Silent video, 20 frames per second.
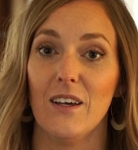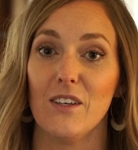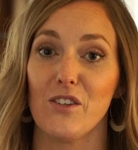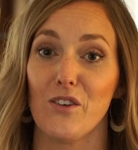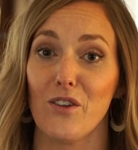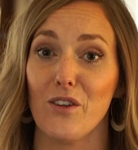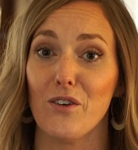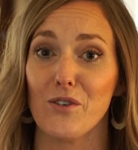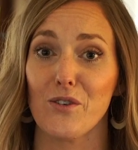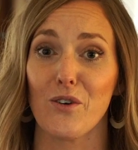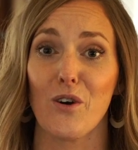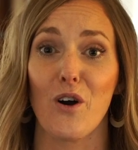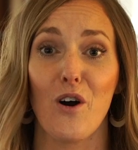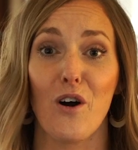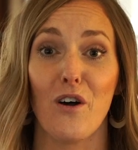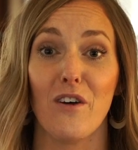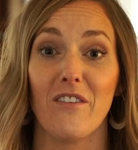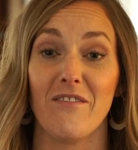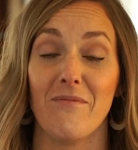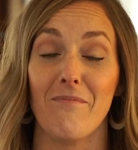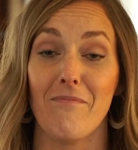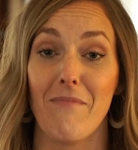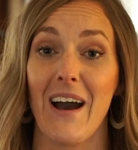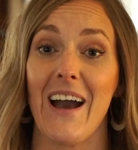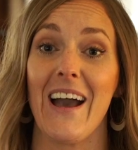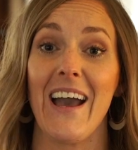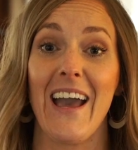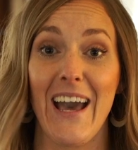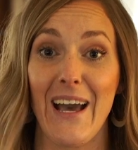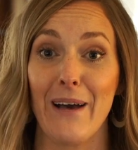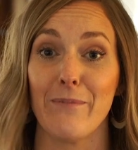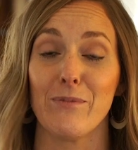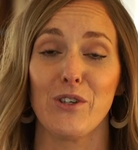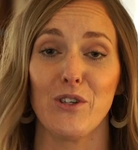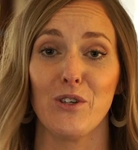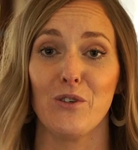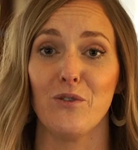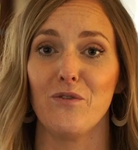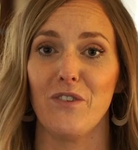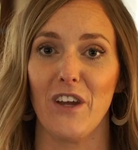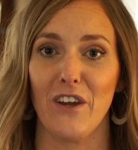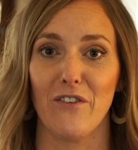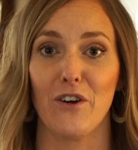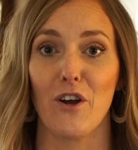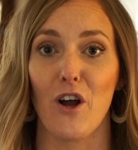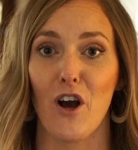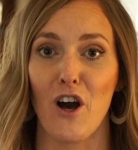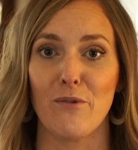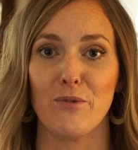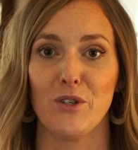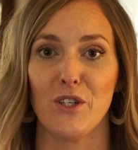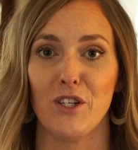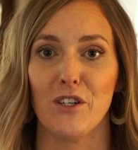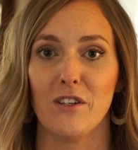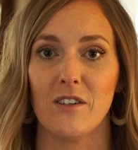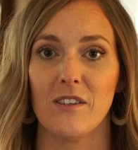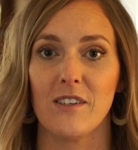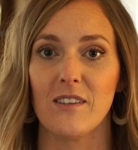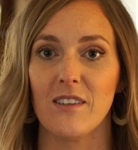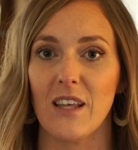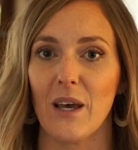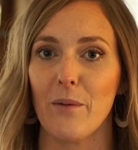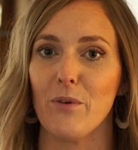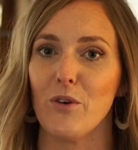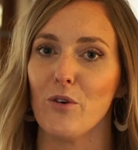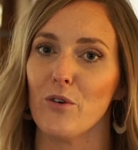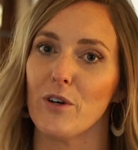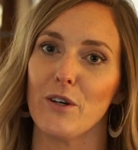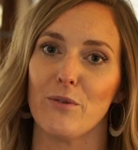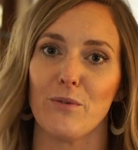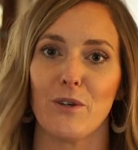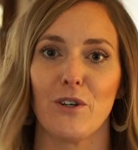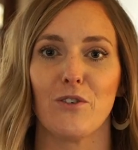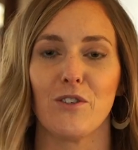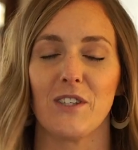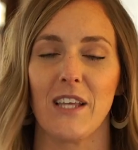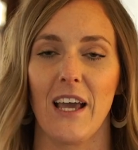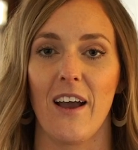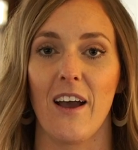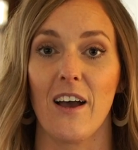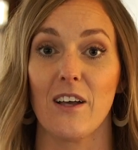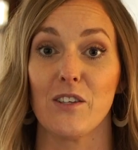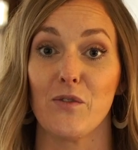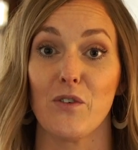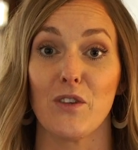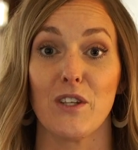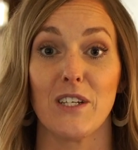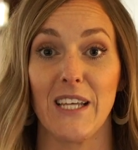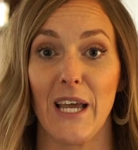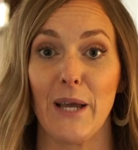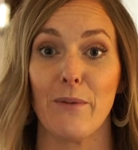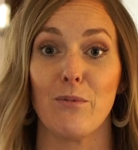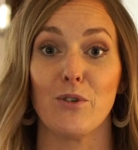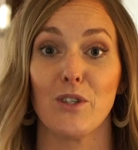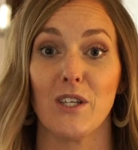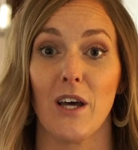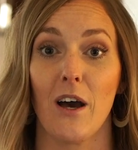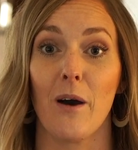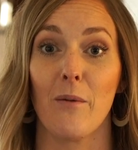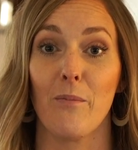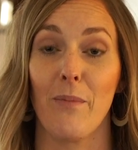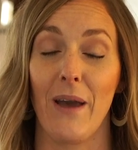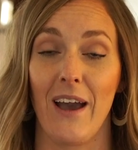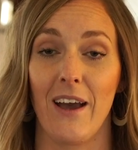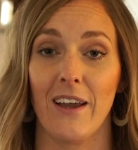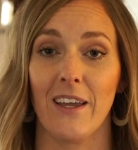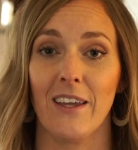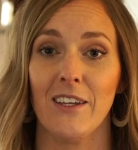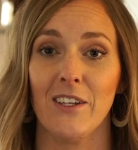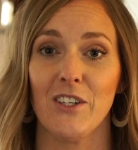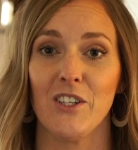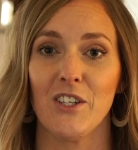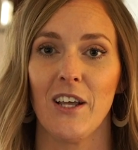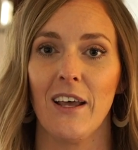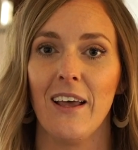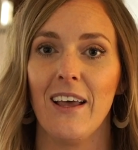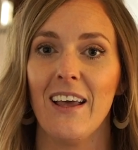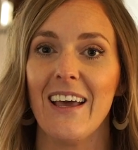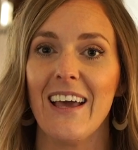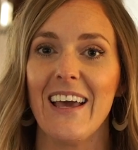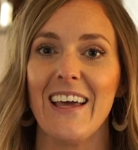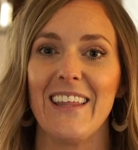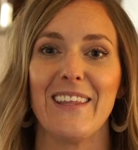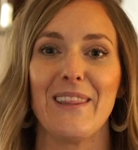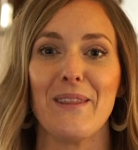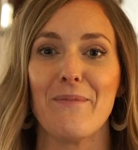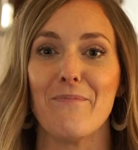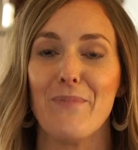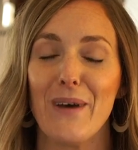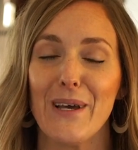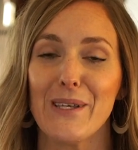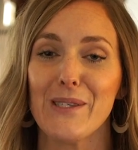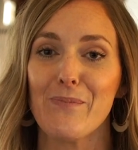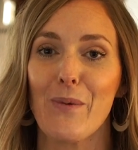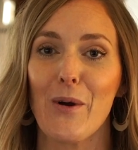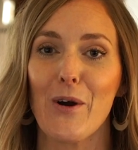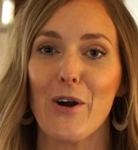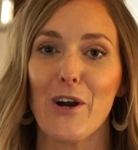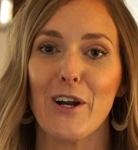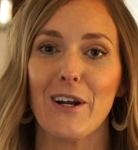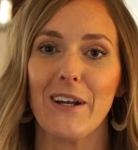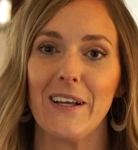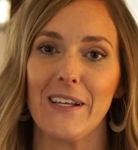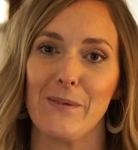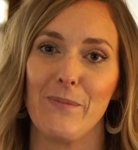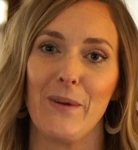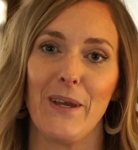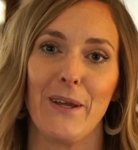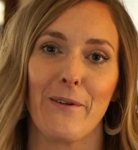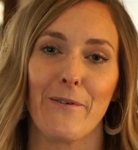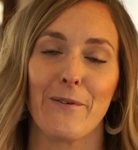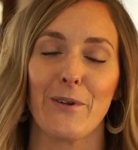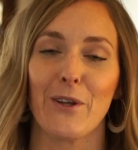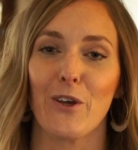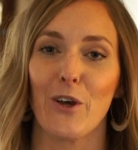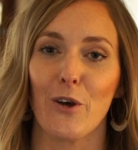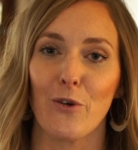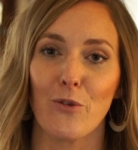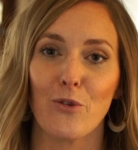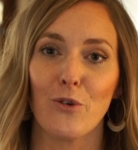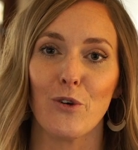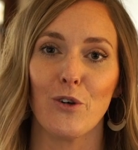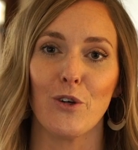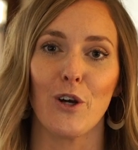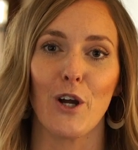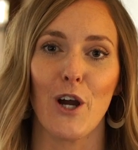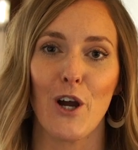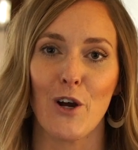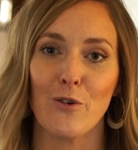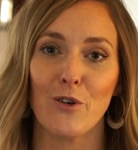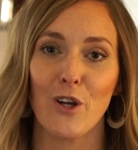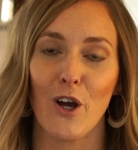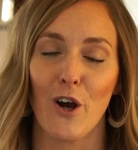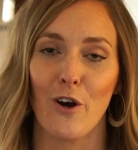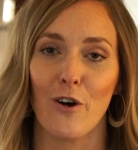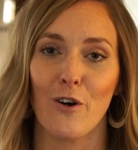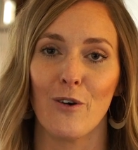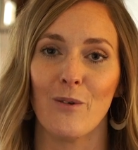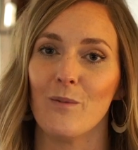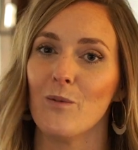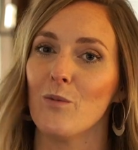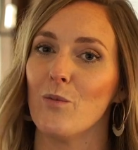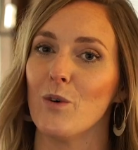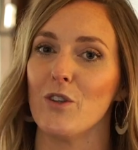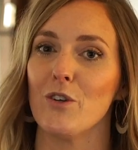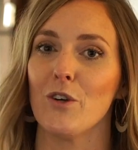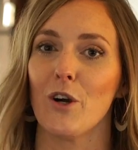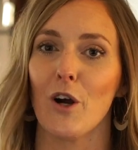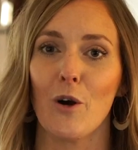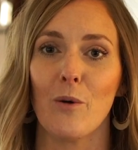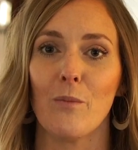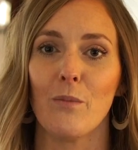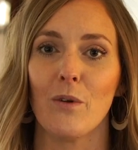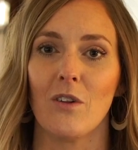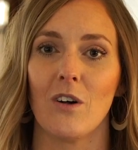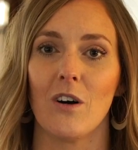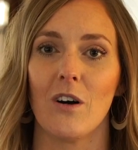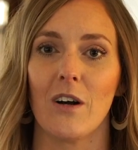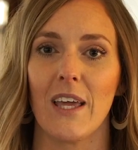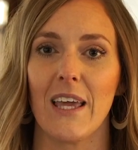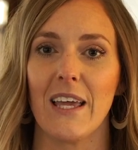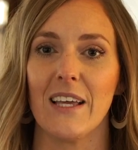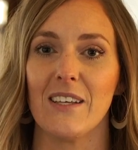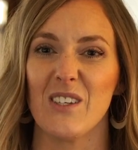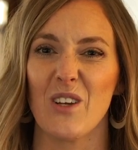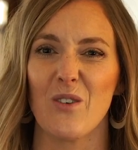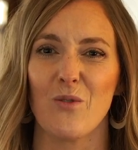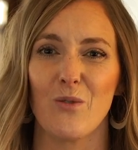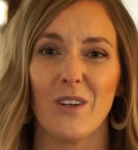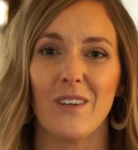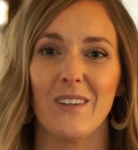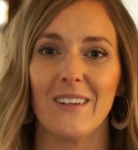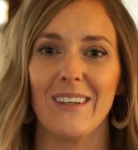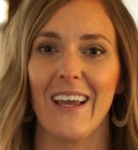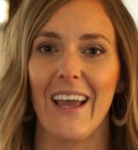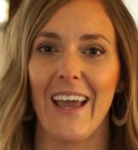So those are all of my absolute favorite options that Peoria Rentals has for the tabletop package. And then the best part is being able to go through your own home with your own belongings and really